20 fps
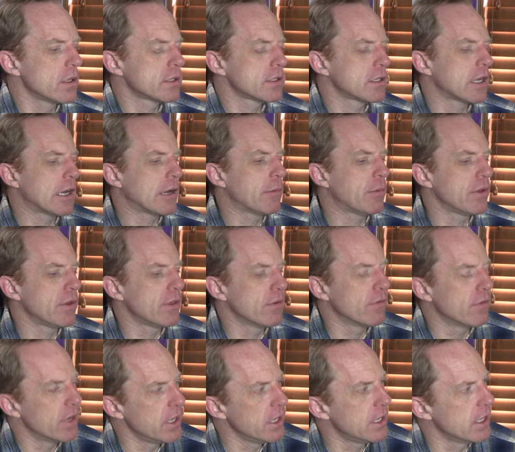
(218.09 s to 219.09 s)
Let's talk about the
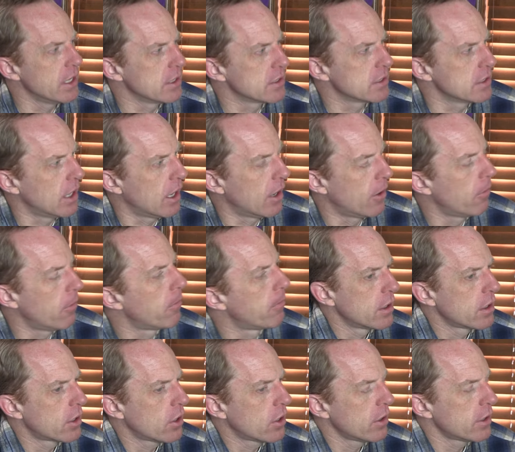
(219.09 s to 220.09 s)
Vikings now.
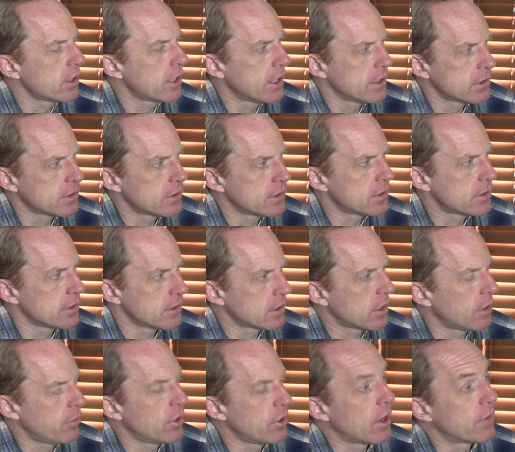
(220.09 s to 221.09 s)
Kirk Cousins is
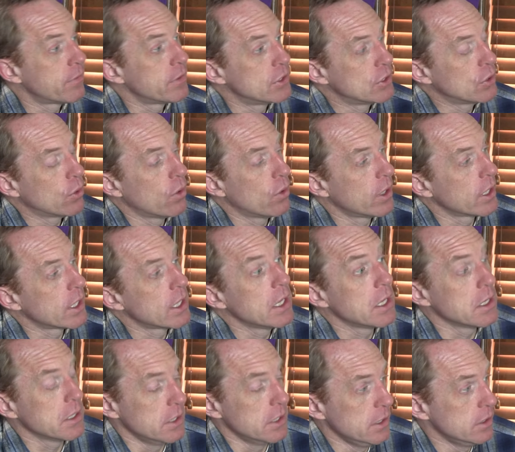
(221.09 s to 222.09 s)
coming off a torn
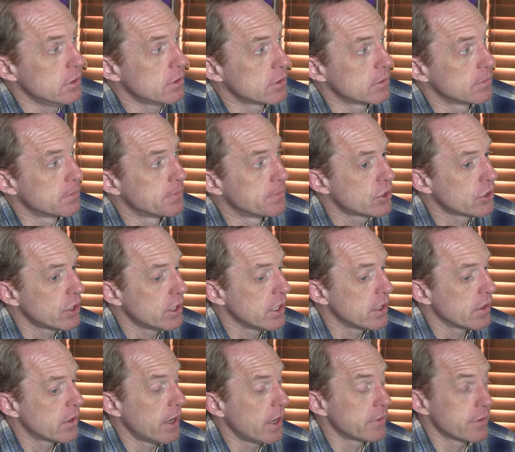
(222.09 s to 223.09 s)
Achilles, so they
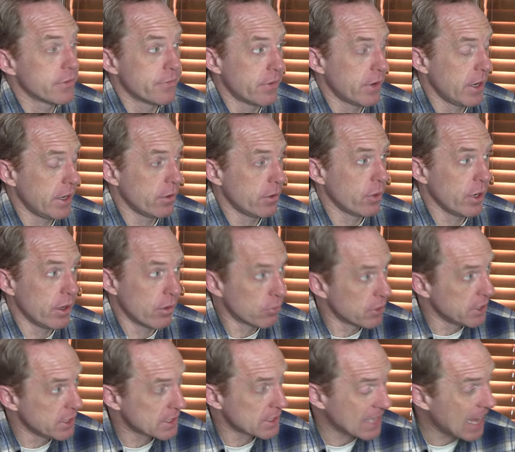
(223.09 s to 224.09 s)
either have to find a way to
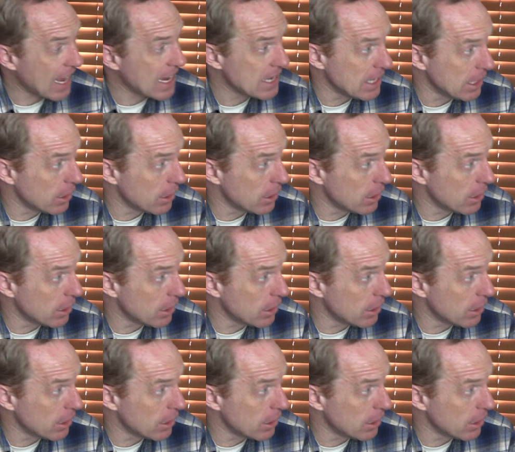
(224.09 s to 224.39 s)
re-sign